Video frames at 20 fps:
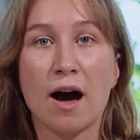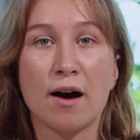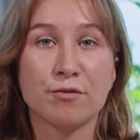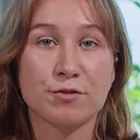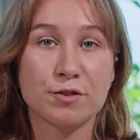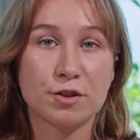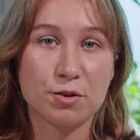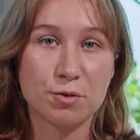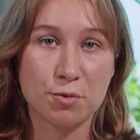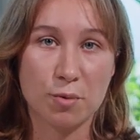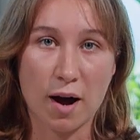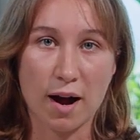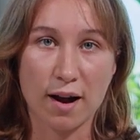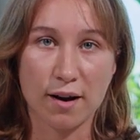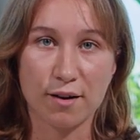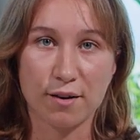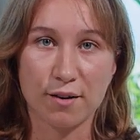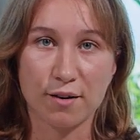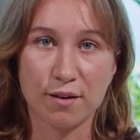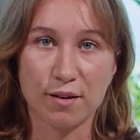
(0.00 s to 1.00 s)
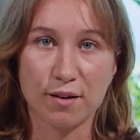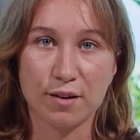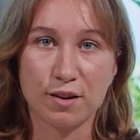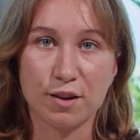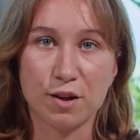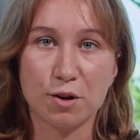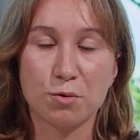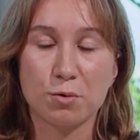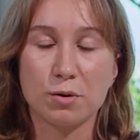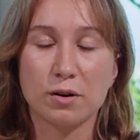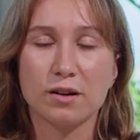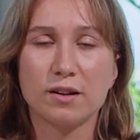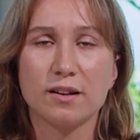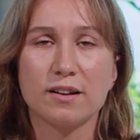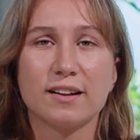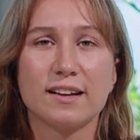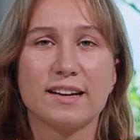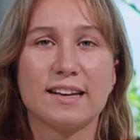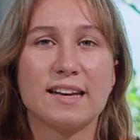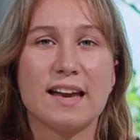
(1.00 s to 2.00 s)
after a while, you
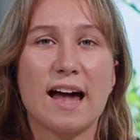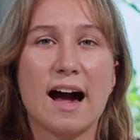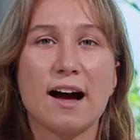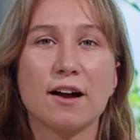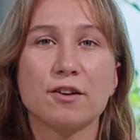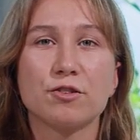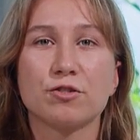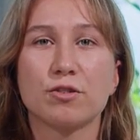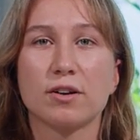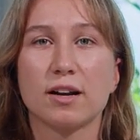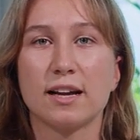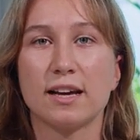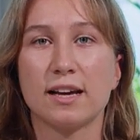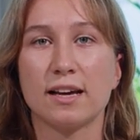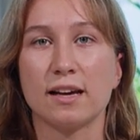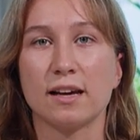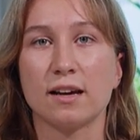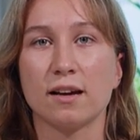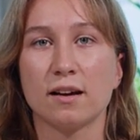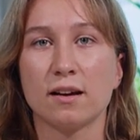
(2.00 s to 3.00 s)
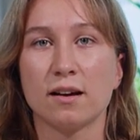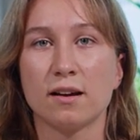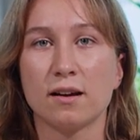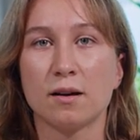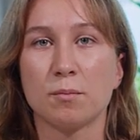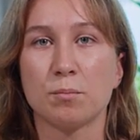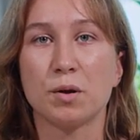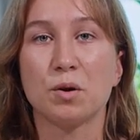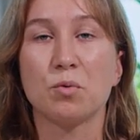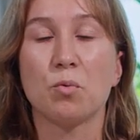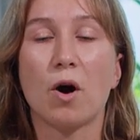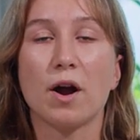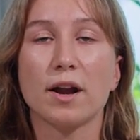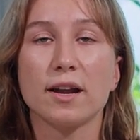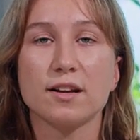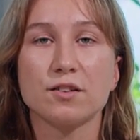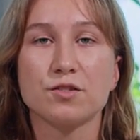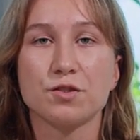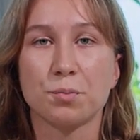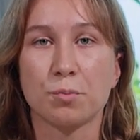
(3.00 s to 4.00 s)
will naturally be
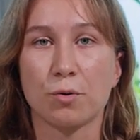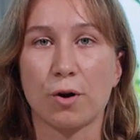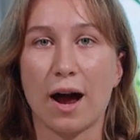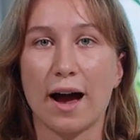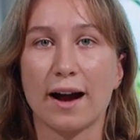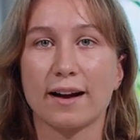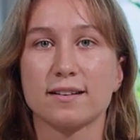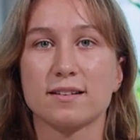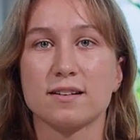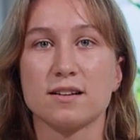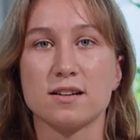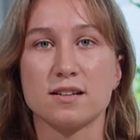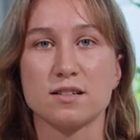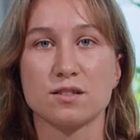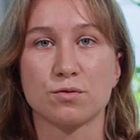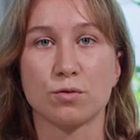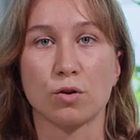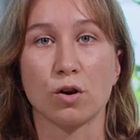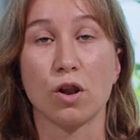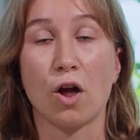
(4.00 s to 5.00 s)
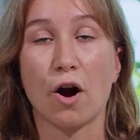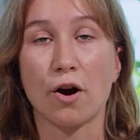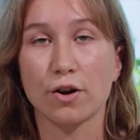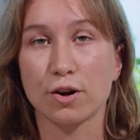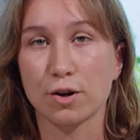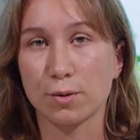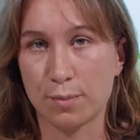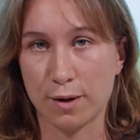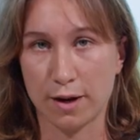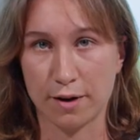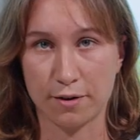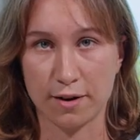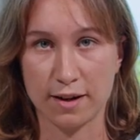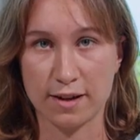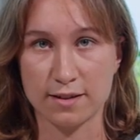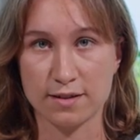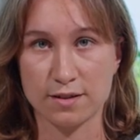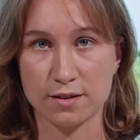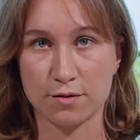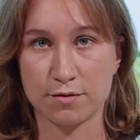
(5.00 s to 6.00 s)
wanting to practice for longer
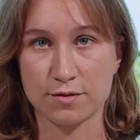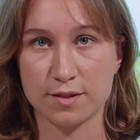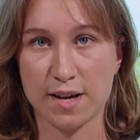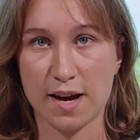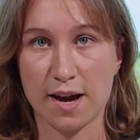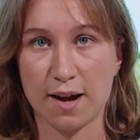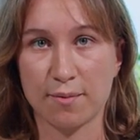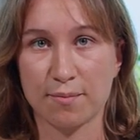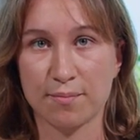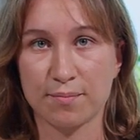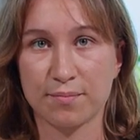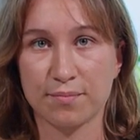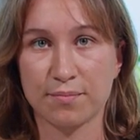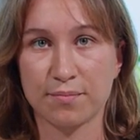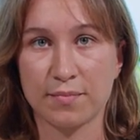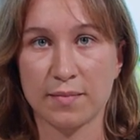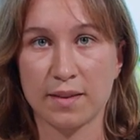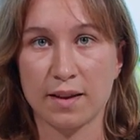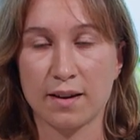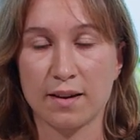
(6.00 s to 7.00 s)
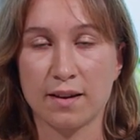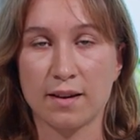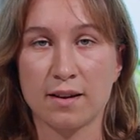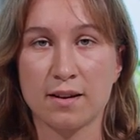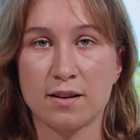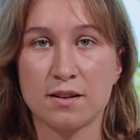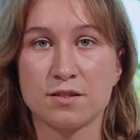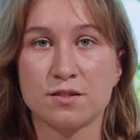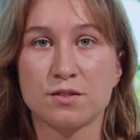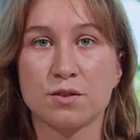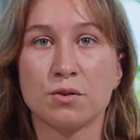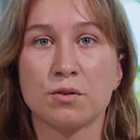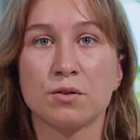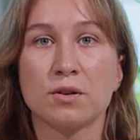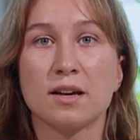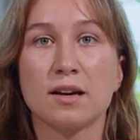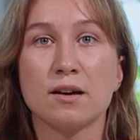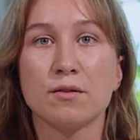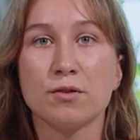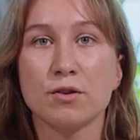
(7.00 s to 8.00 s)
periods of time. So
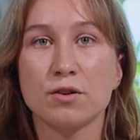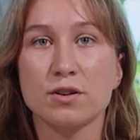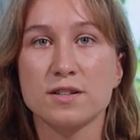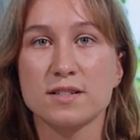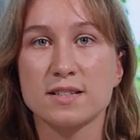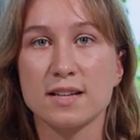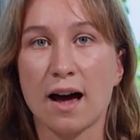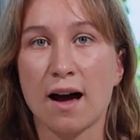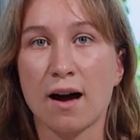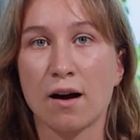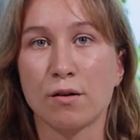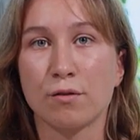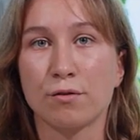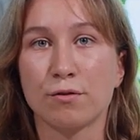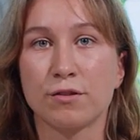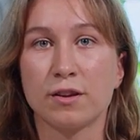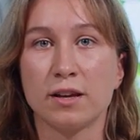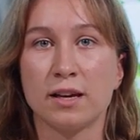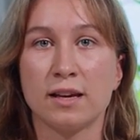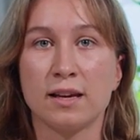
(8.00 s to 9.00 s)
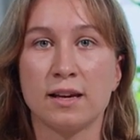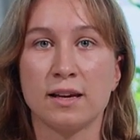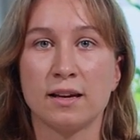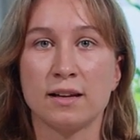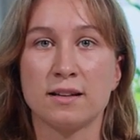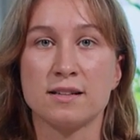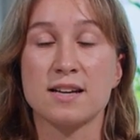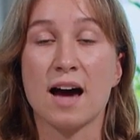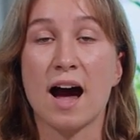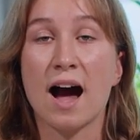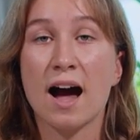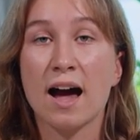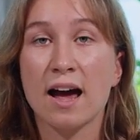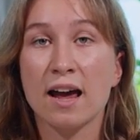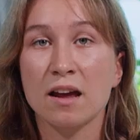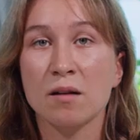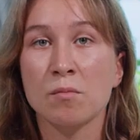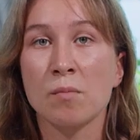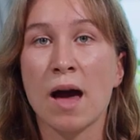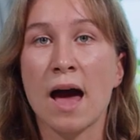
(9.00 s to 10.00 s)
give yourself the
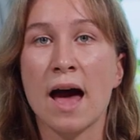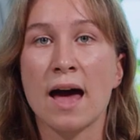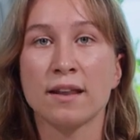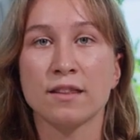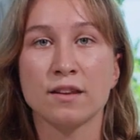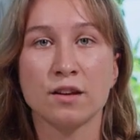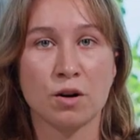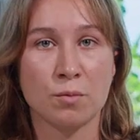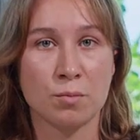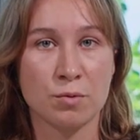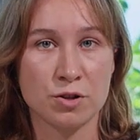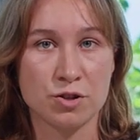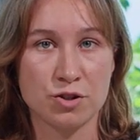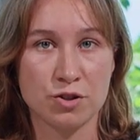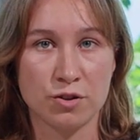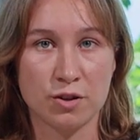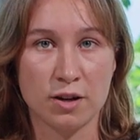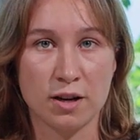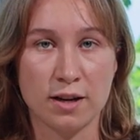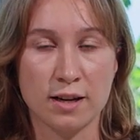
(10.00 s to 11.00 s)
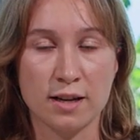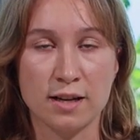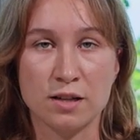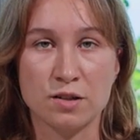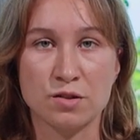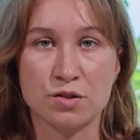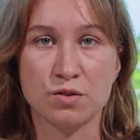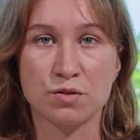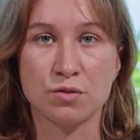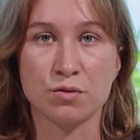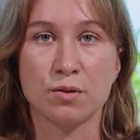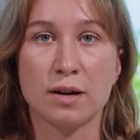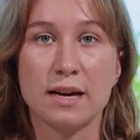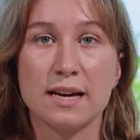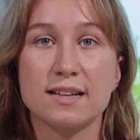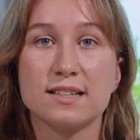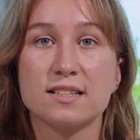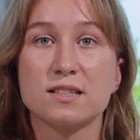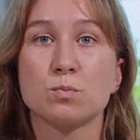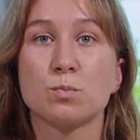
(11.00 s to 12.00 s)
time and the opportunity to
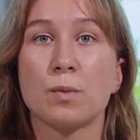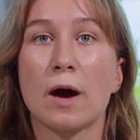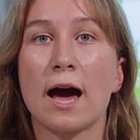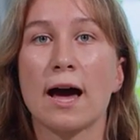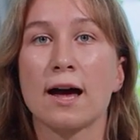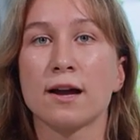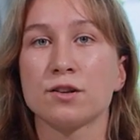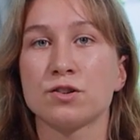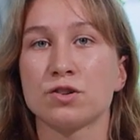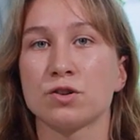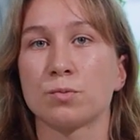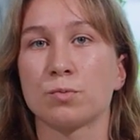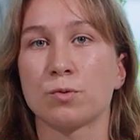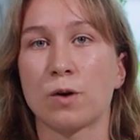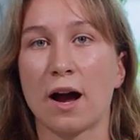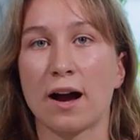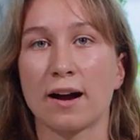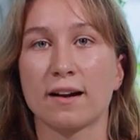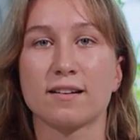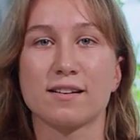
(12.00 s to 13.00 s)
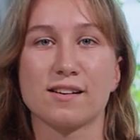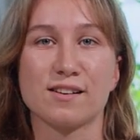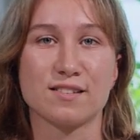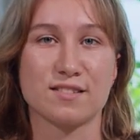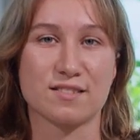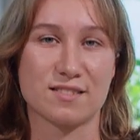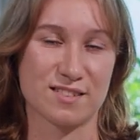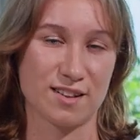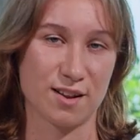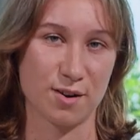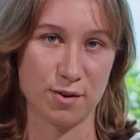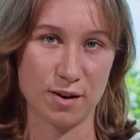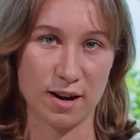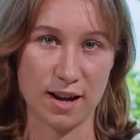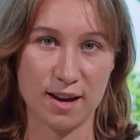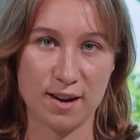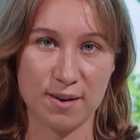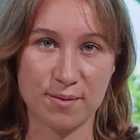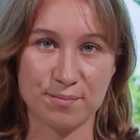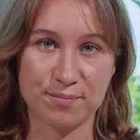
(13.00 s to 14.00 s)
expand your practice
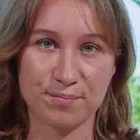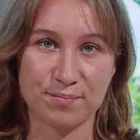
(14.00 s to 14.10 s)
slowly.